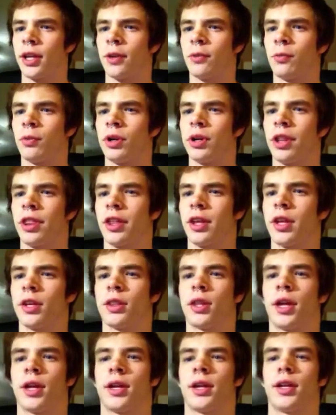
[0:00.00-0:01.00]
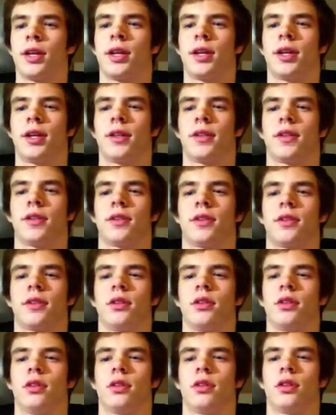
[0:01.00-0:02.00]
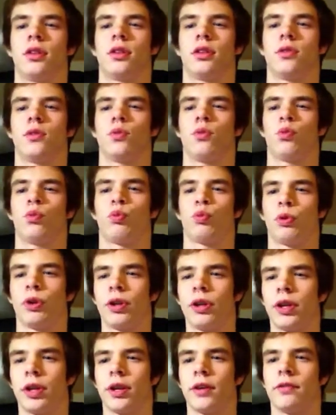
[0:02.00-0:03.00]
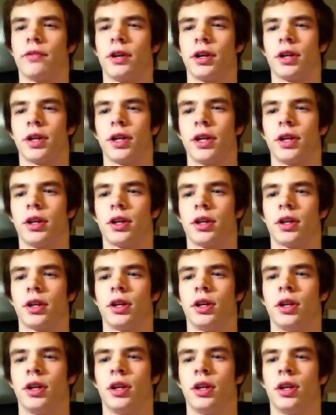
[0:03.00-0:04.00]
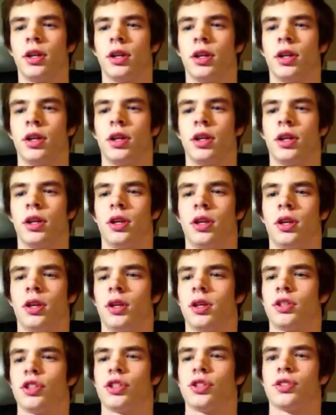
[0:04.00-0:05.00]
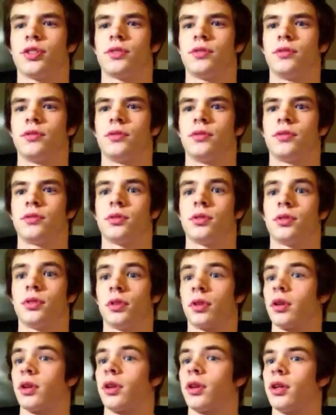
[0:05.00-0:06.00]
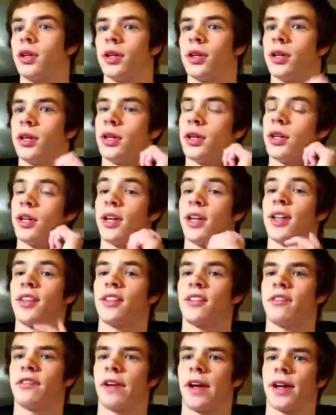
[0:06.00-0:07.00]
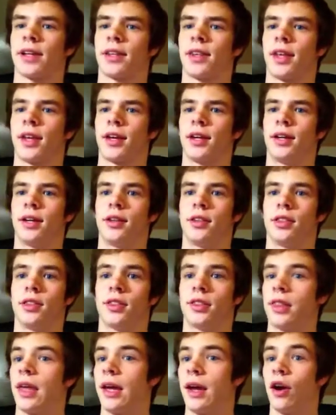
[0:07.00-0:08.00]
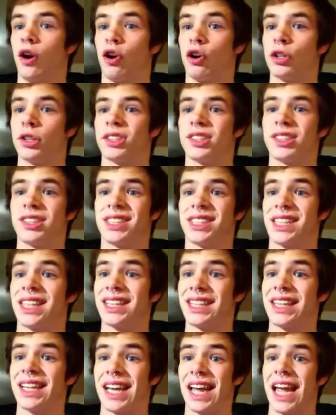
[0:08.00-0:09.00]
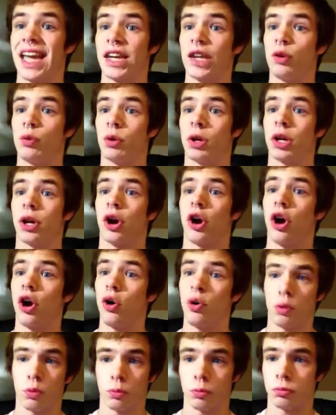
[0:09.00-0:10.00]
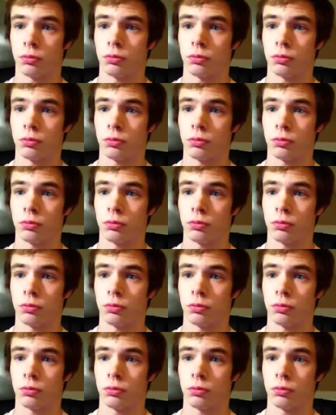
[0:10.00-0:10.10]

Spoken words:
And one thing that is really fucking just is the fact that they aren't sending anyone home.